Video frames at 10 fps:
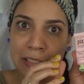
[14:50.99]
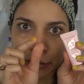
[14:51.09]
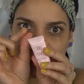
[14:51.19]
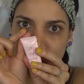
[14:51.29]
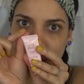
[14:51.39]

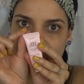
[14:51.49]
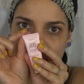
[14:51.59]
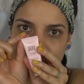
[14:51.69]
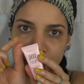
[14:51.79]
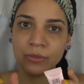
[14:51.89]
this
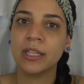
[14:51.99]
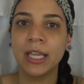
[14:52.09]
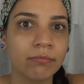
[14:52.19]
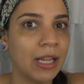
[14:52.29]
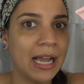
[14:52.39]
little
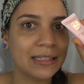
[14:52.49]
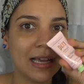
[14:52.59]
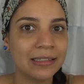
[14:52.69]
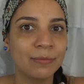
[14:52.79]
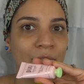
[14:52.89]
thing has
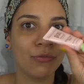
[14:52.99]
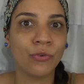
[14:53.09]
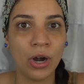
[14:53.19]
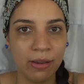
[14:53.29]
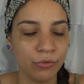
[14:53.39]
lasted me
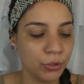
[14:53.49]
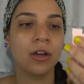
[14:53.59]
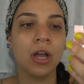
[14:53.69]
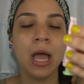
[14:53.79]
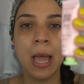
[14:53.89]
forever. The